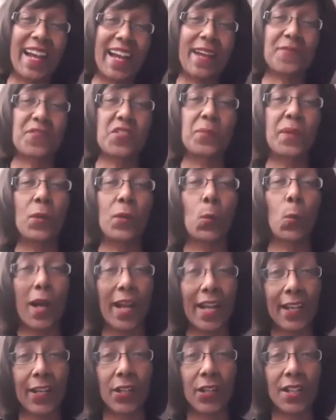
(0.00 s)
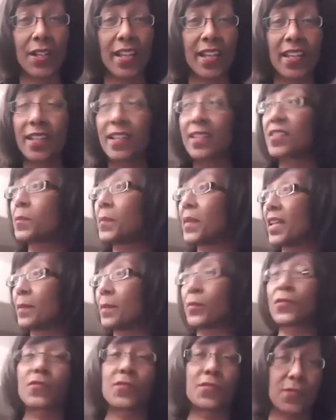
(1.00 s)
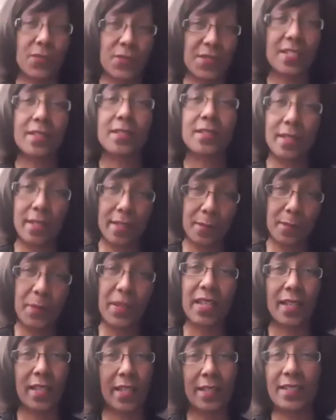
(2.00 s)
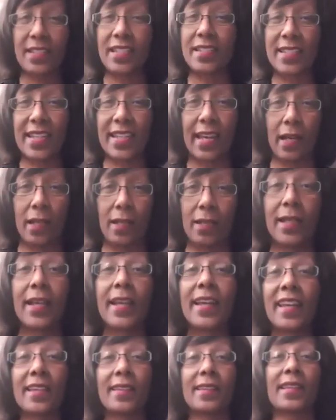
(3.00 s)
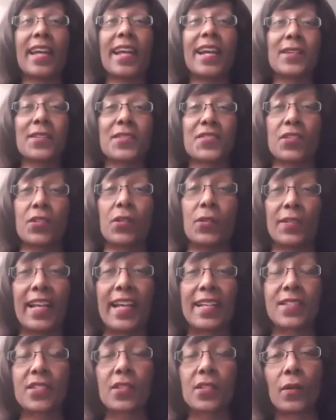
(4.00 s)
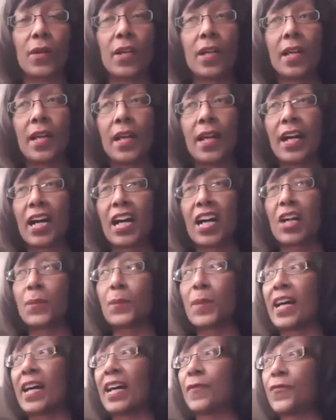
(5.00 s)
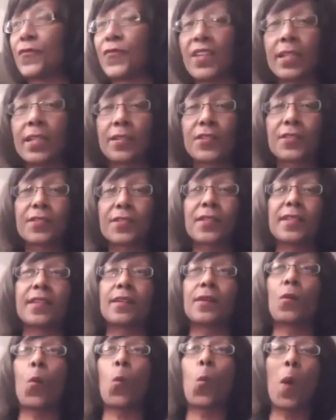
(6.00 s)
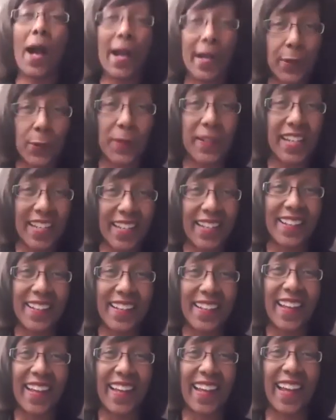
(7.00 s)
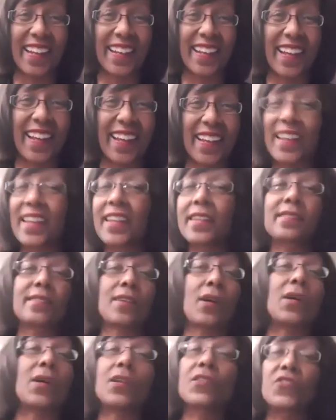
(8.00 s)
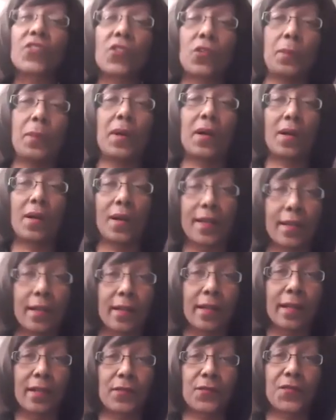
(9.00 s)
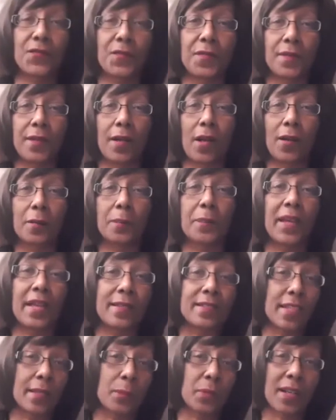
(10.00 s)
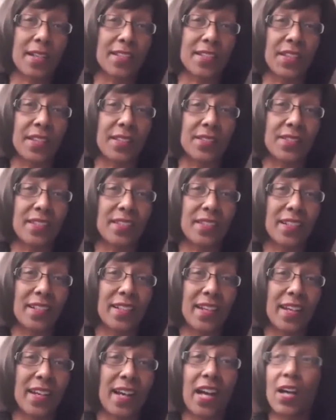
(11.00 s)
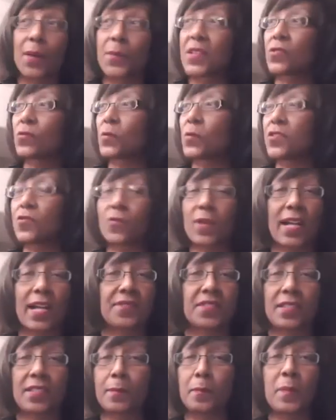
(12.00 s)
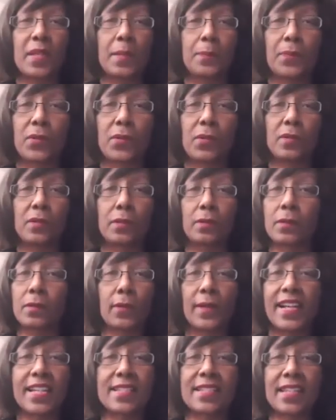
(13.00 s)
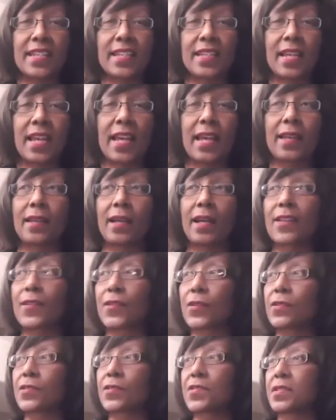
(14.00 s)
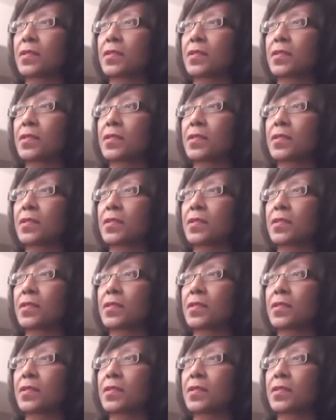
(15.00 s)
to be wired to be able to do this nitpicking detail in layers, no less. So I figured wiring is also part of our painting process. Yeah. This would drive some people crazy, and others,